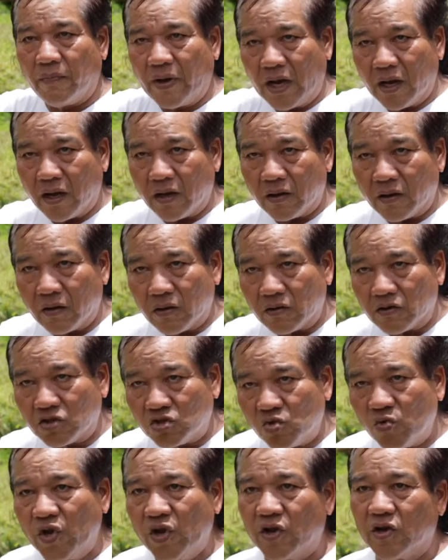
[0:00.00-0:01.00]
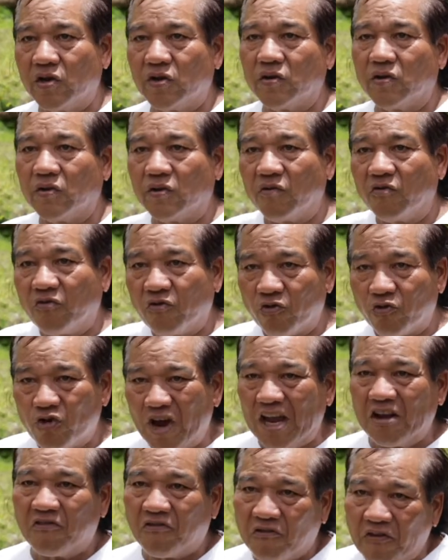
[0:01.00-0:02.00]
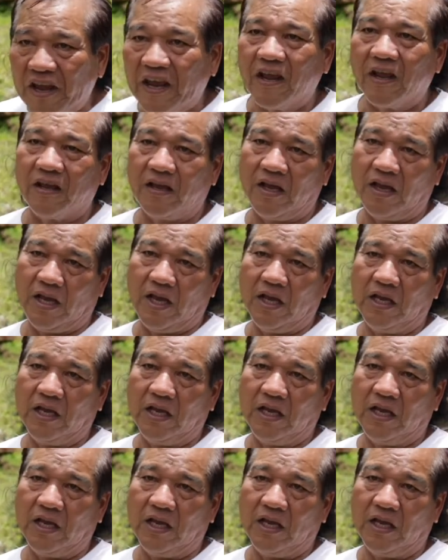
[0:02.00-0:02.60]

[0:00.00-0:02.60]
by doing the right thing